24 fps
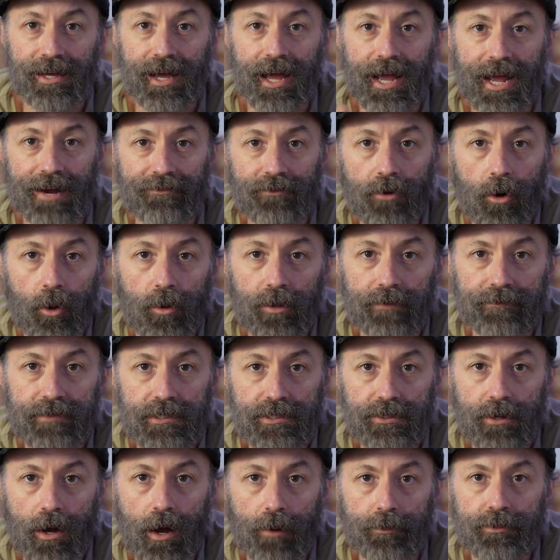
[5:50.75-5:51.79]
I have all of
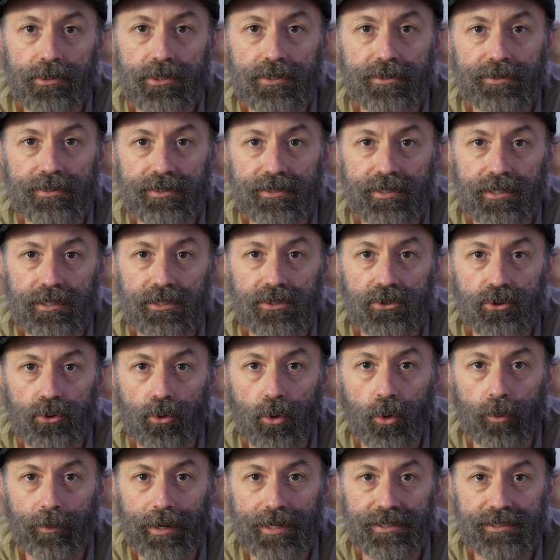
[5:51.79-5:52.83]
these options to
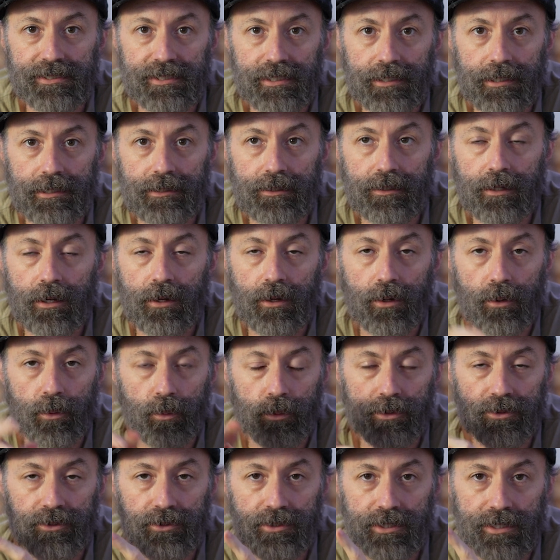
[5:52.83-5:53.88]
control my scene
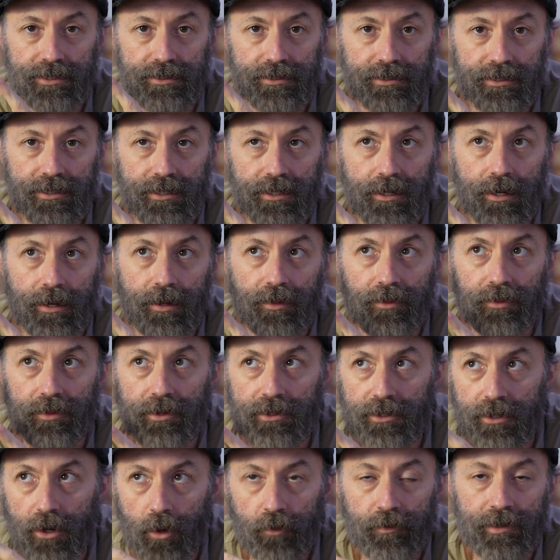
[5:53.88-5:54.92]
with just the
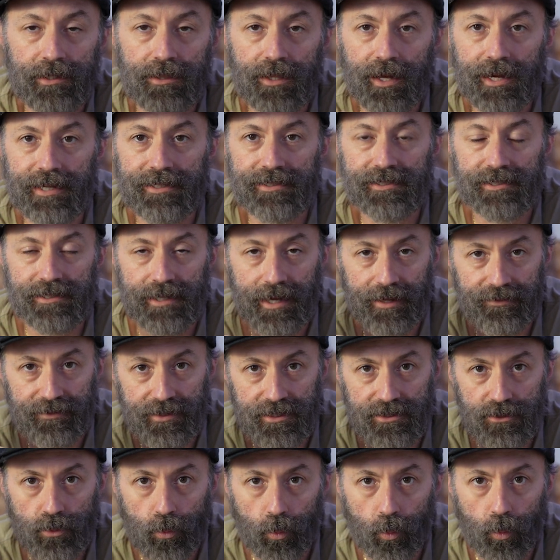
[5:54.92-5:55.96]
Gobi lights and
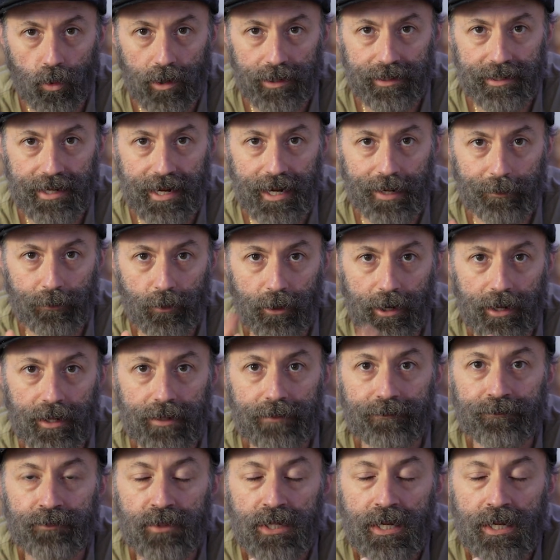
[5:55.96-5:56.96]
this one Amaran.